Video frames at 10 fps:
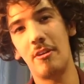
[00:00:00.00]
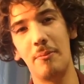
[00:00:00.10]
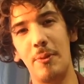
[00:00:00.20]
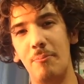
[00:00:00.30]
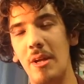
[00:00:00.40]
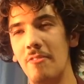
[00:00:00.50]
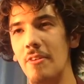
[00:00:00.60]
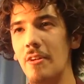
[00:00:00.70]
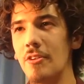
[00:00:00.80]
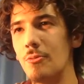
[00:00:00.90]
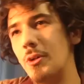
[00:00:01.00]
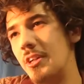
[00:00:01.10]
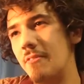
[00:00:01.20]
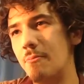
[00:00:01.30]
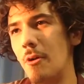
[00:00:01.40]
have been many videos which
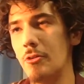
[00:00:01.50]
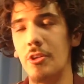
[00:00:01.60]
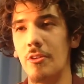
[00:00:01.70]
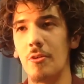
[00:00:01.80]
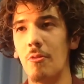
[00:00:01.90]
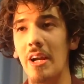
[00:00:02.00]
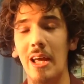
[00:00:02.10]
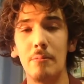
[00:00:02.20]
have posted it already.